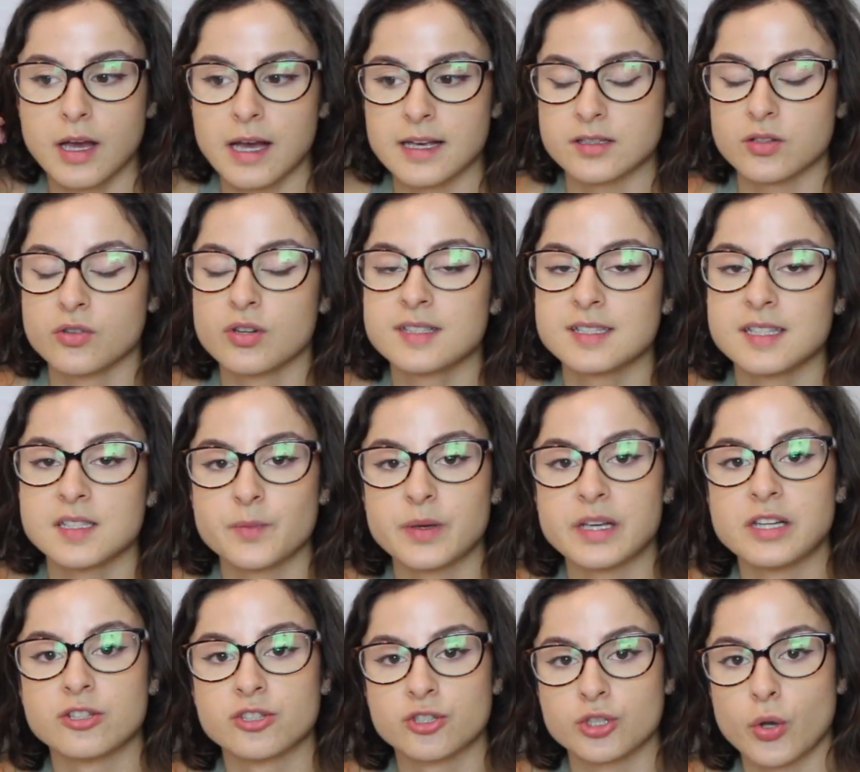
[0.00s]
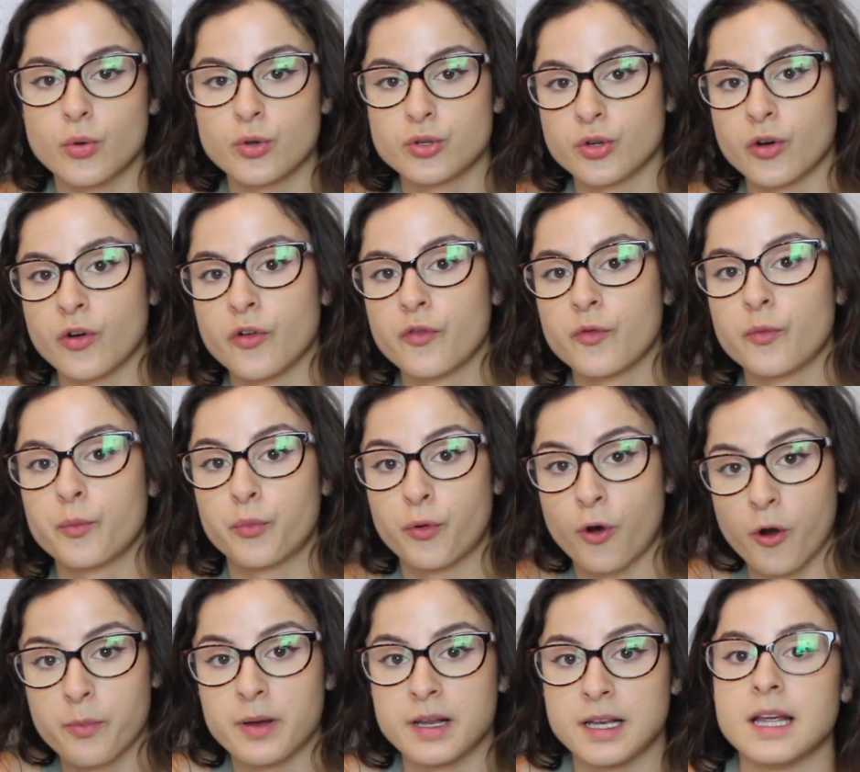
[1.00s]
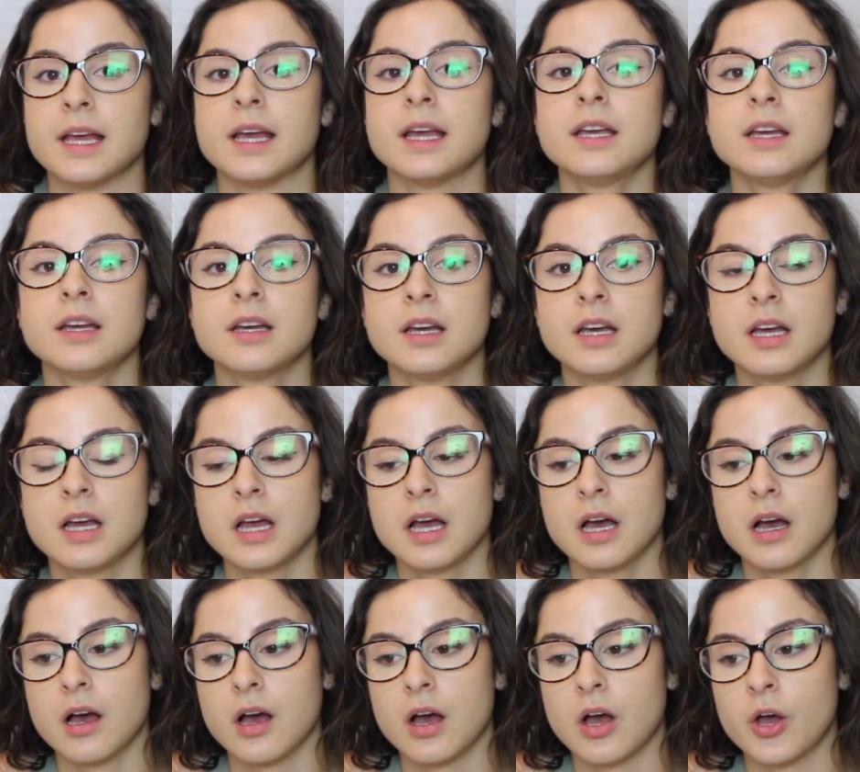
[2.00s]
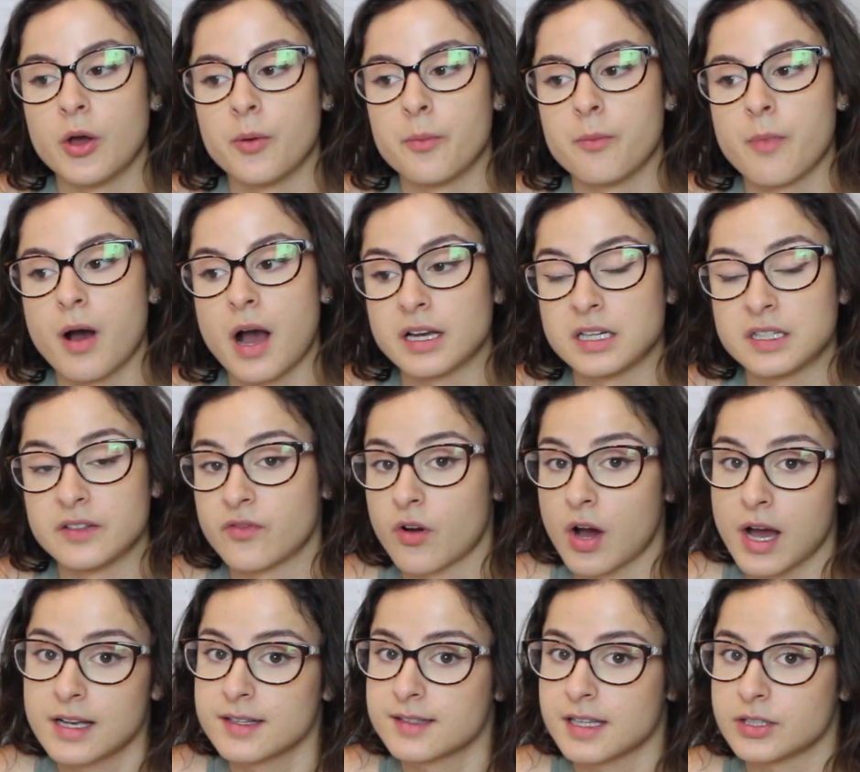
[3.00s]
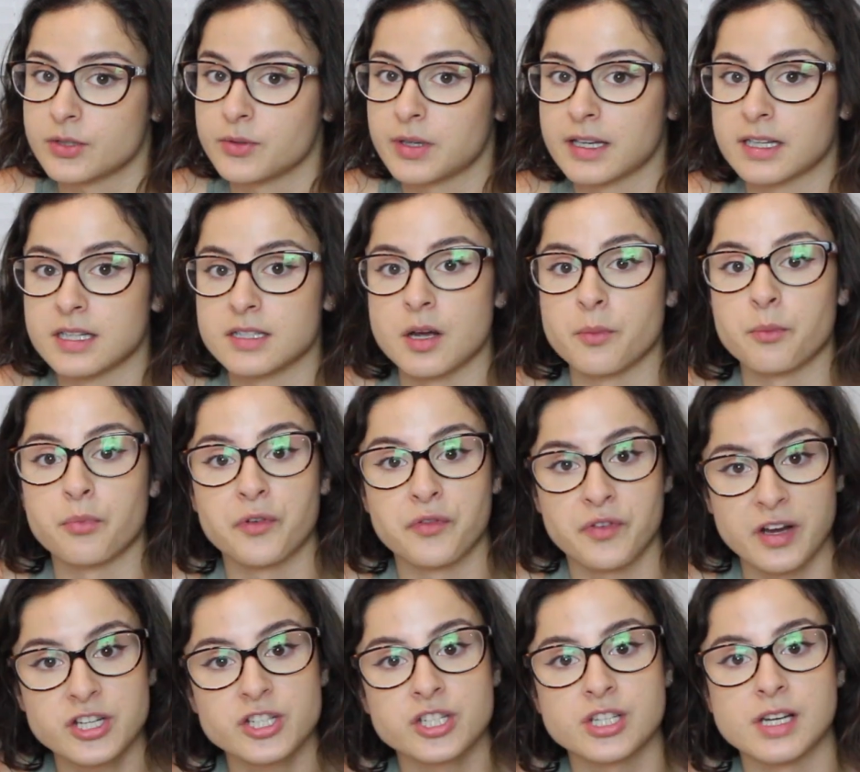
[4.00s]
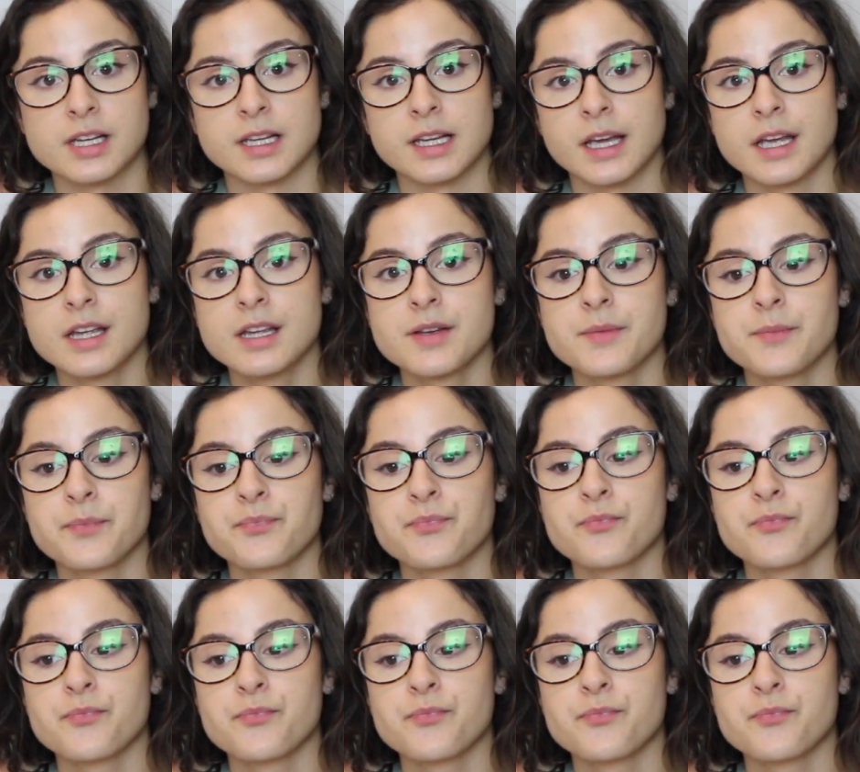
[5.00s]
it's being soaked off properly, I advise that you get it done professionally.